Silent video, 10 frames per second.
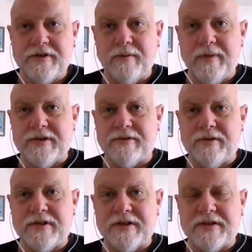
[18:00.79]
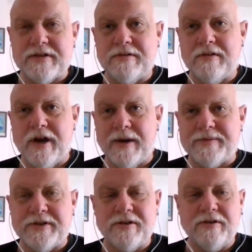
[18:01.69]
mysteries. It's two
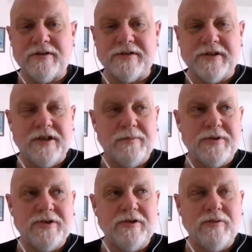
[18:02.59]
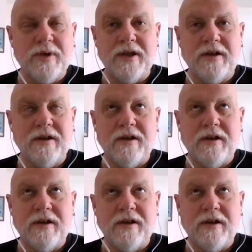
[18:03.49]
cops in New York City, but you could read,